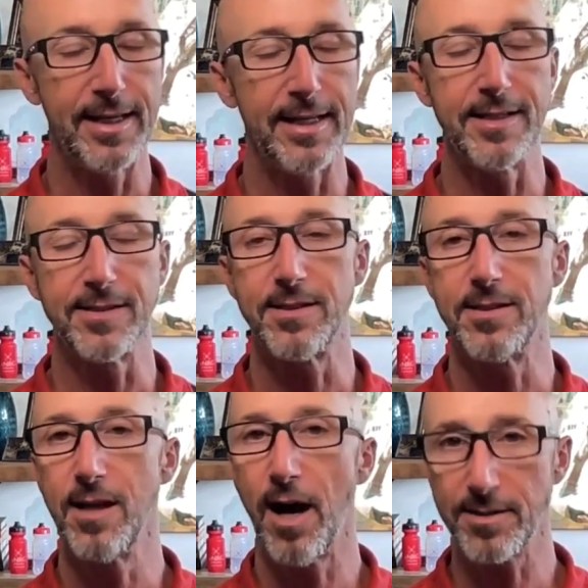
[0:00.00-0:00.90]
It is
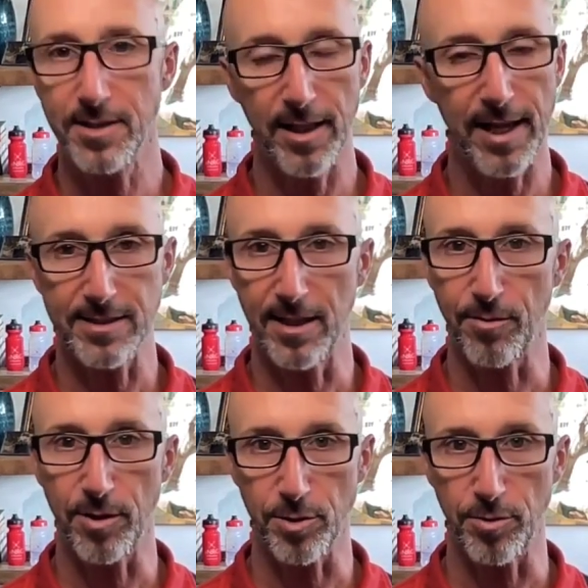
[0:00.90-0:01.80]
not lactate
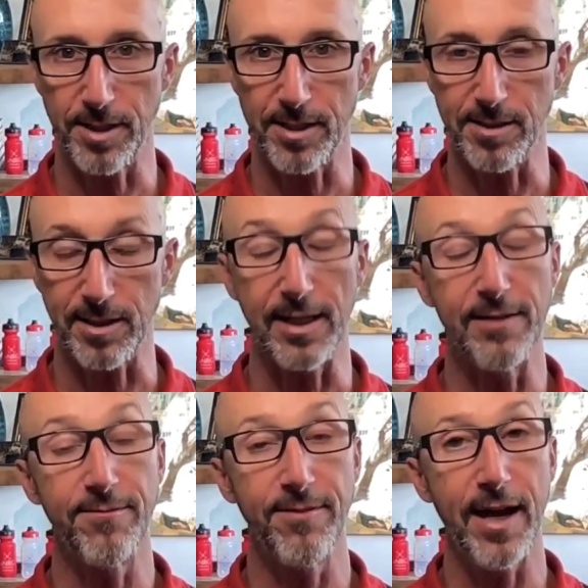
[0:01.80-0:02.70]
threshold testing.
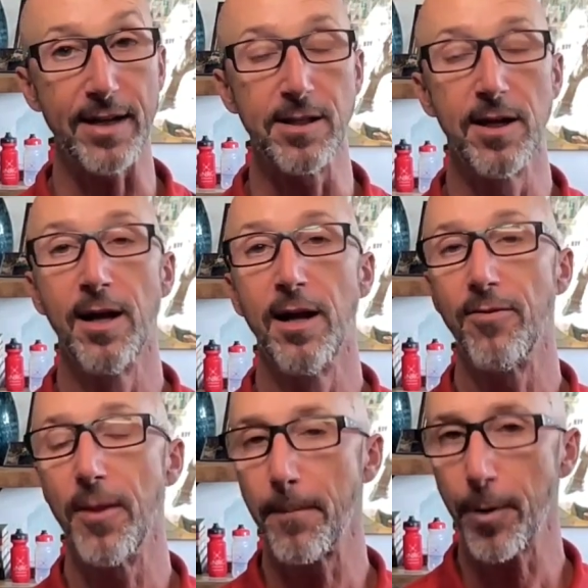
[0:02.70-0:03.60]
In fact,
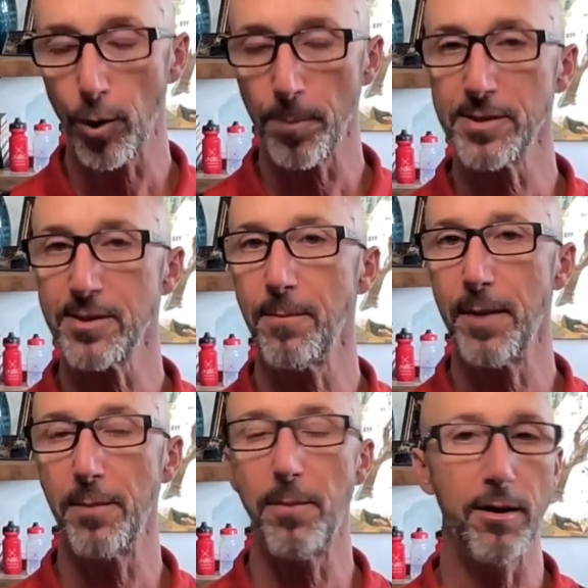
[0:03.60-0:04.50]
the purpose of
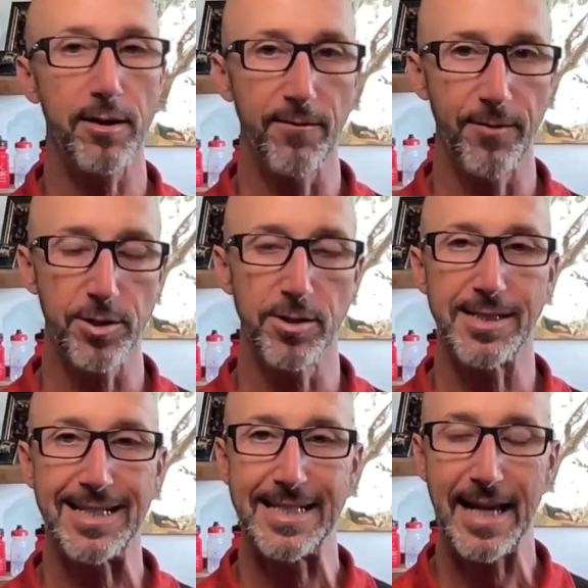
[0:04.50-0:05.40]
metabolic
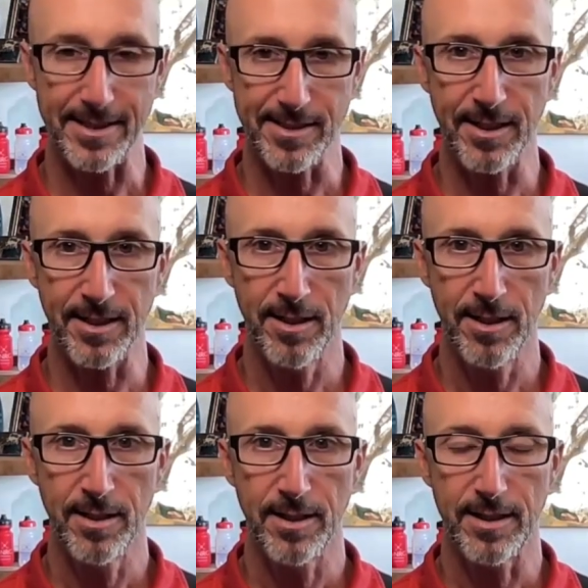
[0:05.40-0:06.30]
efficiency testing
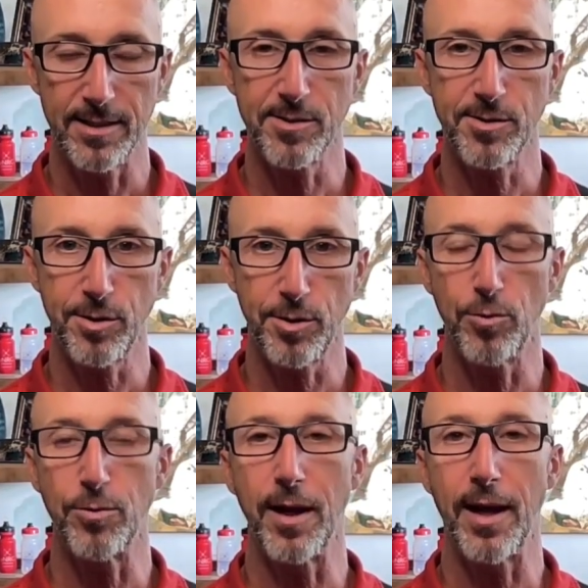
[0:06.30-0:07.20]
is
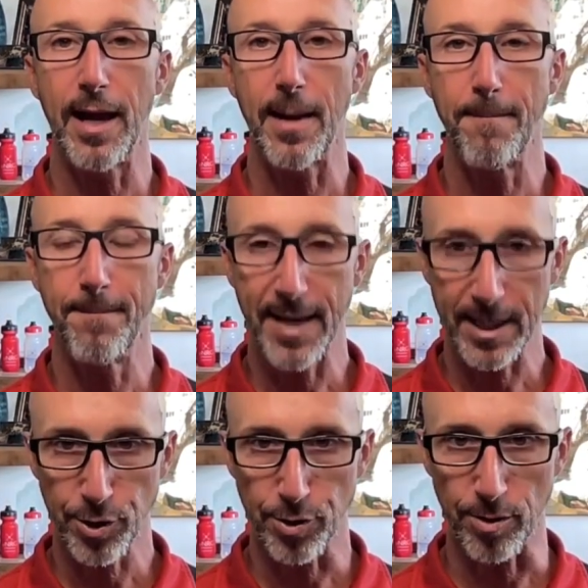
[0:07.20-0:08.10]
to
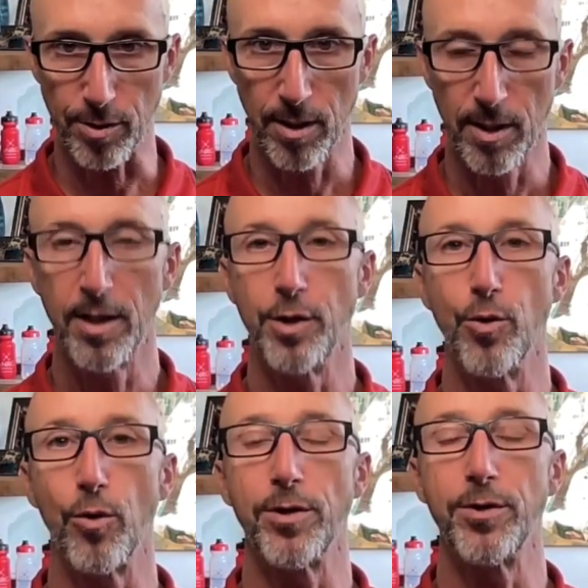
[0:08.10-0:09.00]
measure
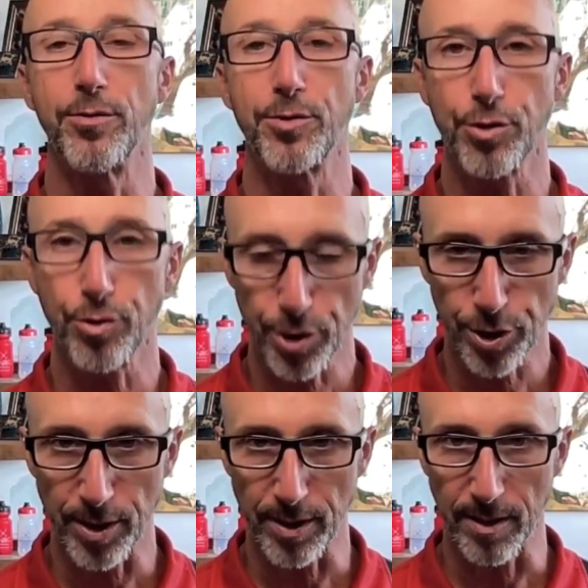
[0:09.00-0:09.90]
your
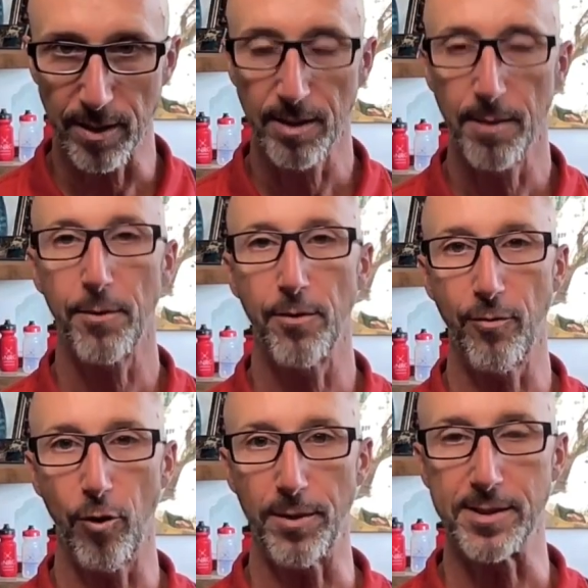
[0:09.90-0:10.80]
nutrition
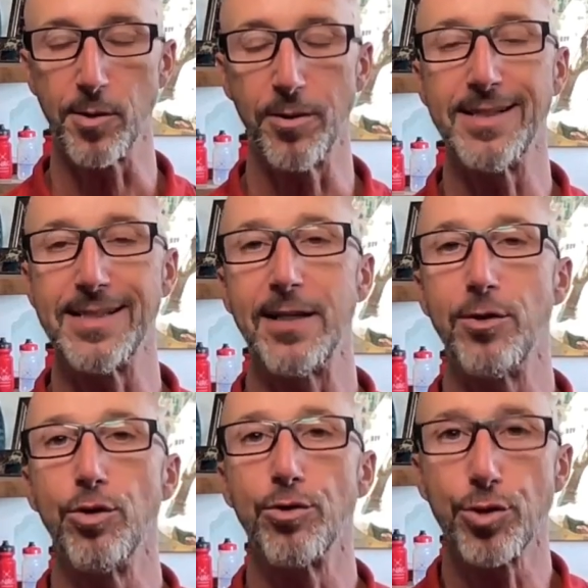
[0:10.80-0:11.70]
performance. So it is a
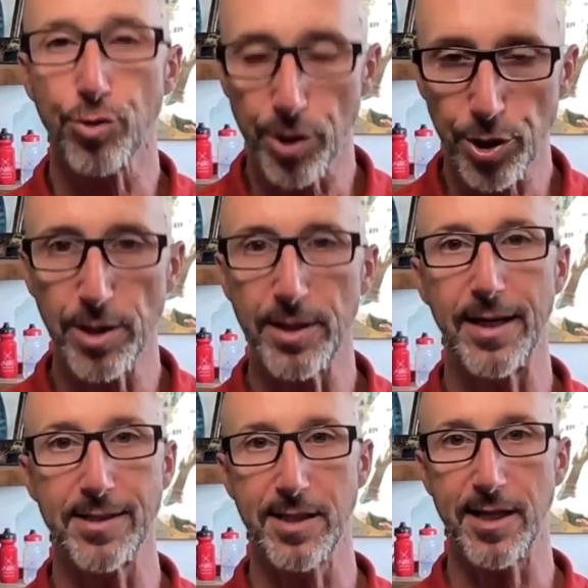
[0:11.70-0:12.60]
nutrition
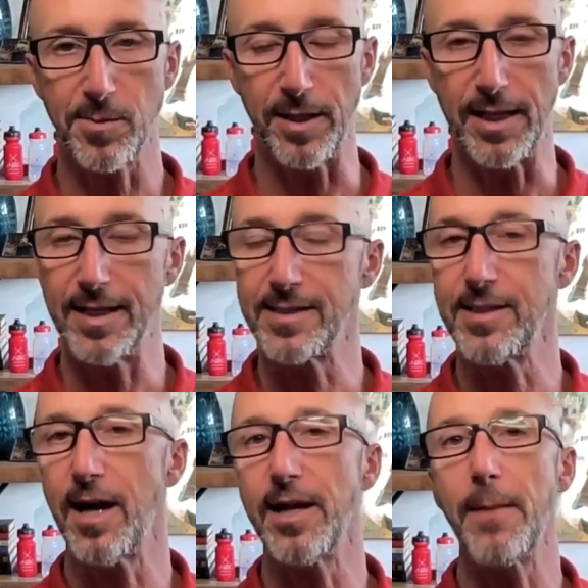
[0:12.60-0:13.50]
assessment. It is
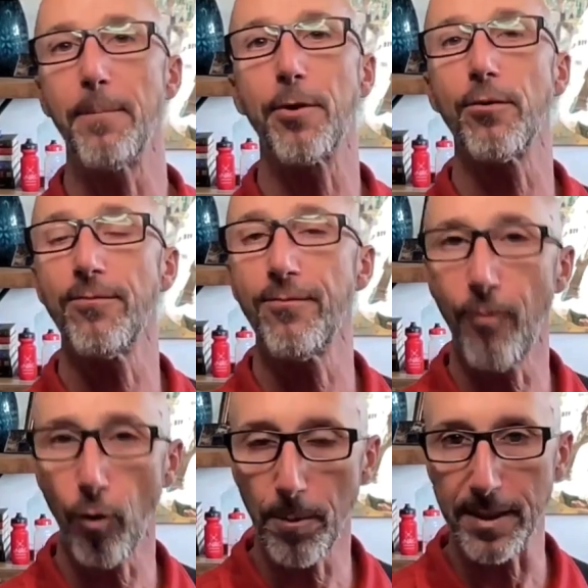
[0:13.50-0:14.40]
not a
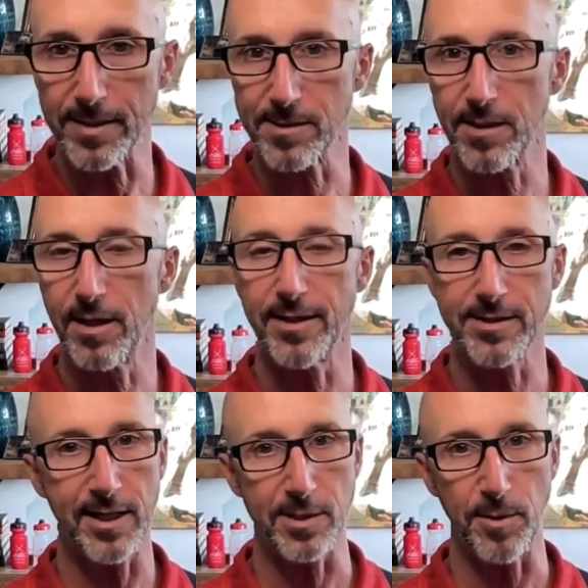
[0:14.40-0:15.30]
performance
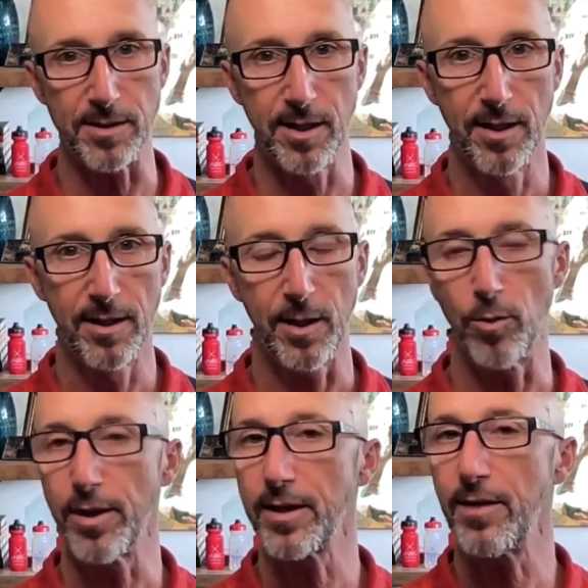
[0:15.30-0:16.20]
assessment. It
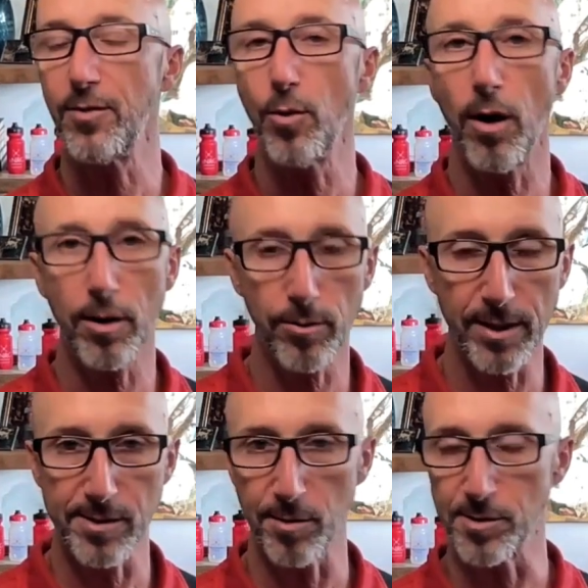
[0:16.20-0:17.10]
will not give you heart
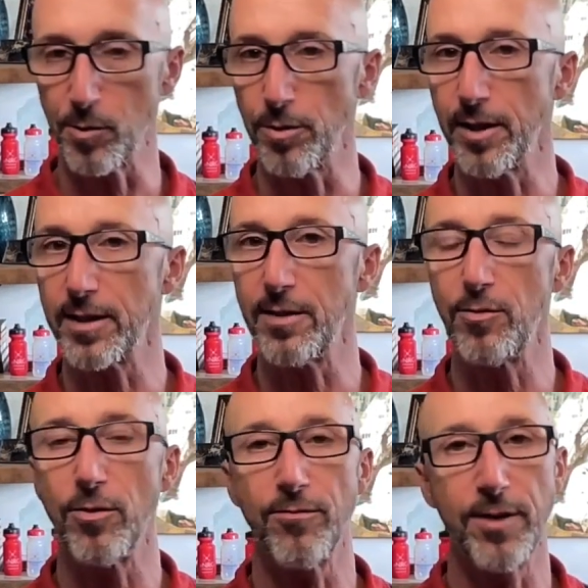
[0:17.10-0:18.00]
rate zones. It will not give you
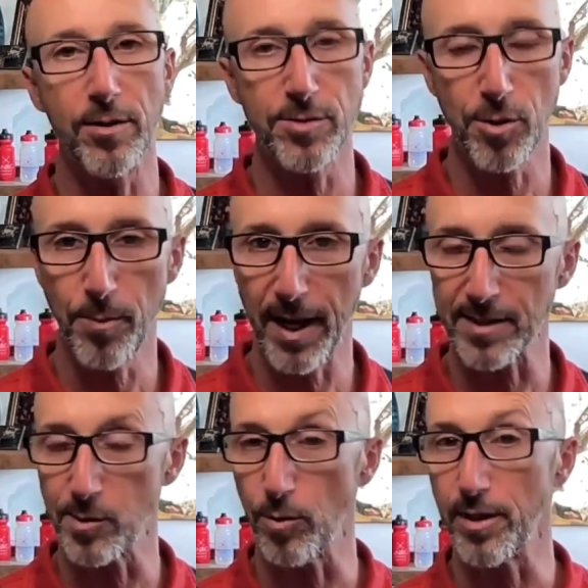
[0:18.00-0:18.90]
your VO2
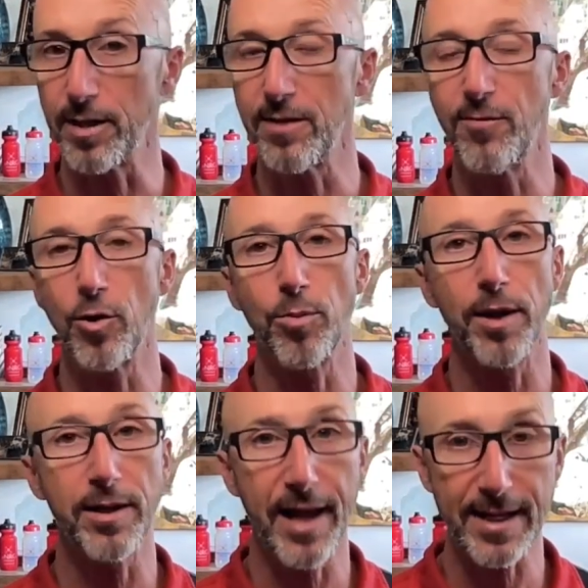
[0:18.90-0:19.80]
max. It will not give you your
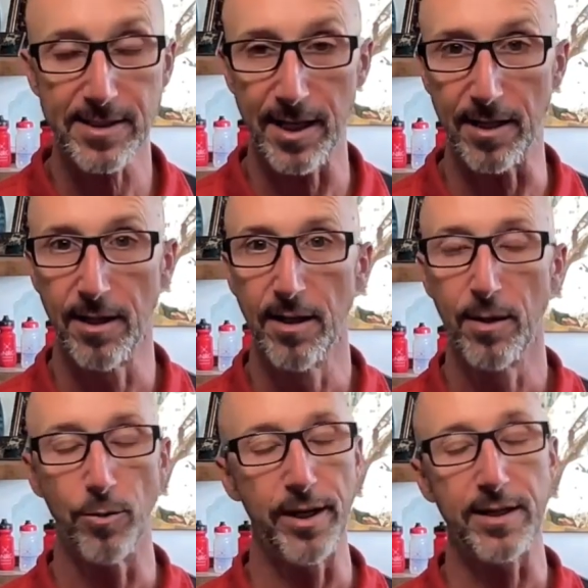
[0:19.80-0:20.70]
blood lactate. It
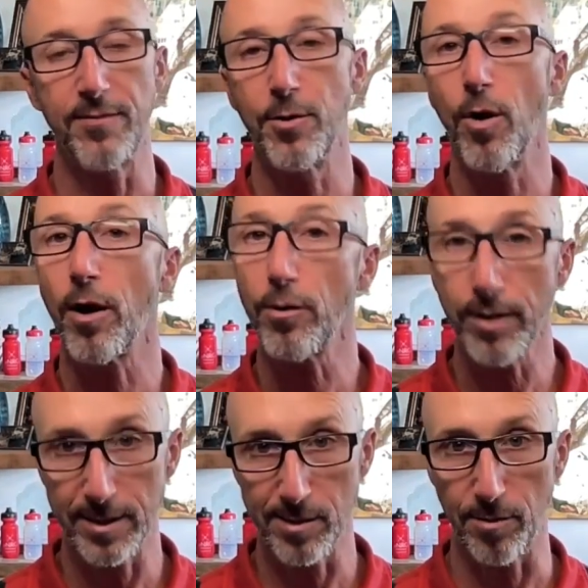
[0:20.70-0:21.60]
will not give you heart
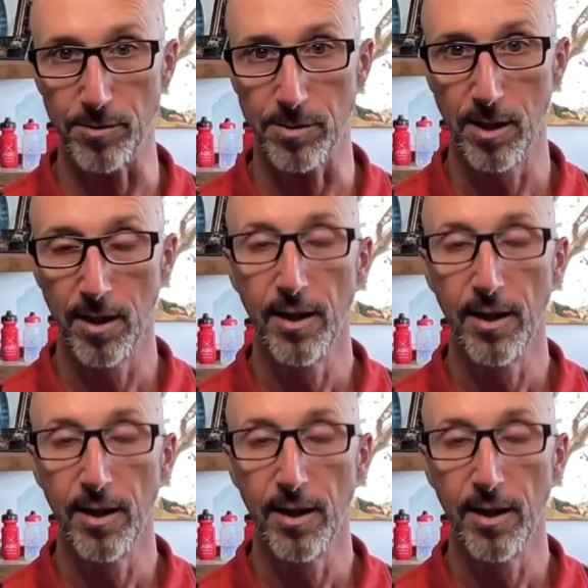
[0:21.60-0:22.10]
rate zones.